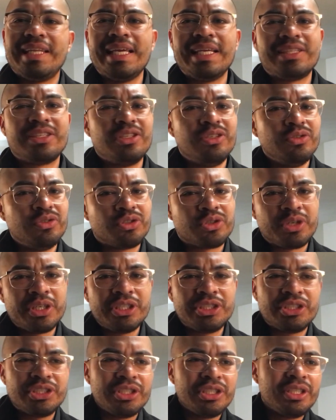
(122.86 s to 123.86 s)
is linked,
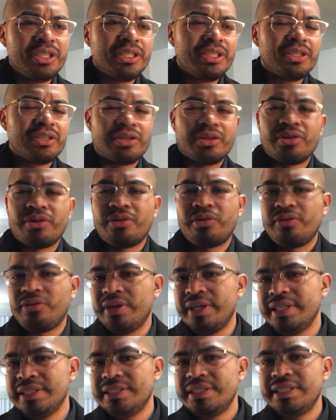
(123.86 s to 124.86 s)
nutrition,
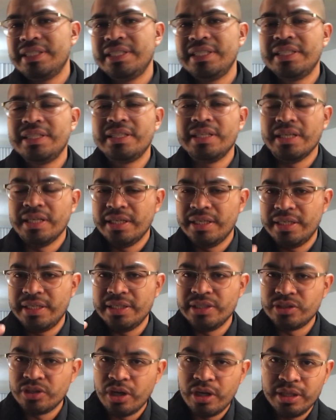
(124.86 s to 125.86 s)
creatine,
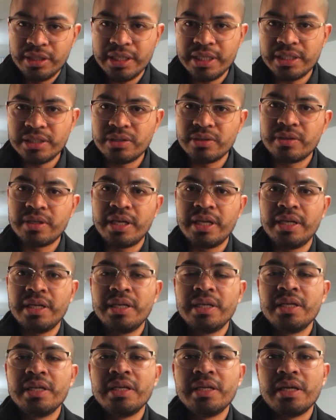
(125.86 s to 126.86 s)
it's all linked,
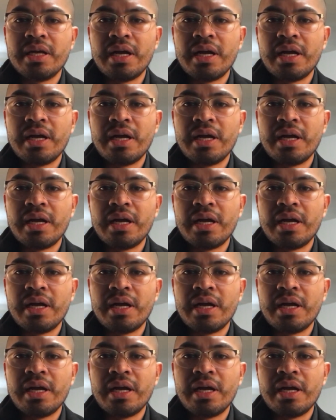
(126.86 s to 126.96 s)
okay?